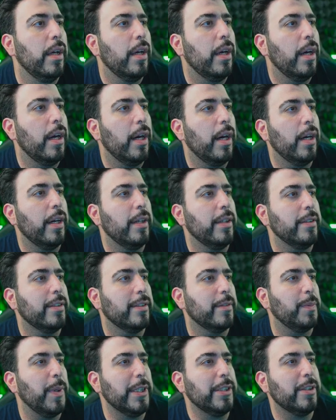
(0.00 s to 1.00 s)
A
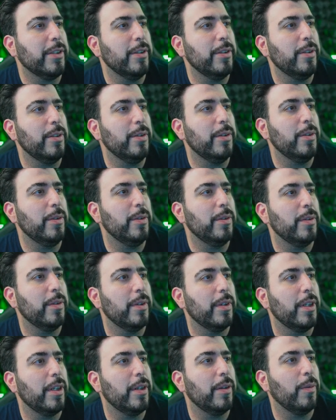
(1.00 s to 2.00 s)
special
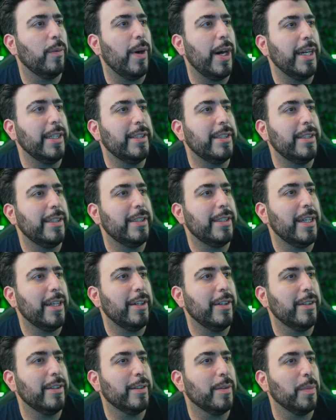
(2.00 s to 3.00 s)
YT
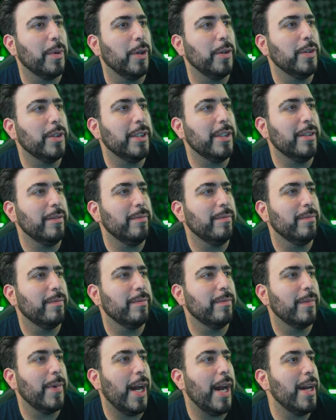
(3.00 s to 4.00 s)
channel is approaching.
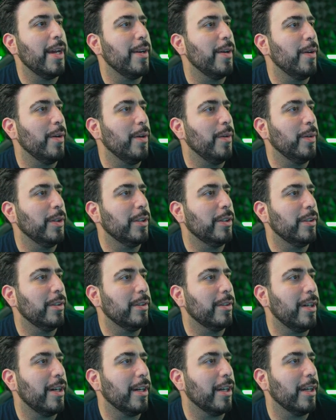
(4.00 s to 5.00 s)
I don't know what you're talking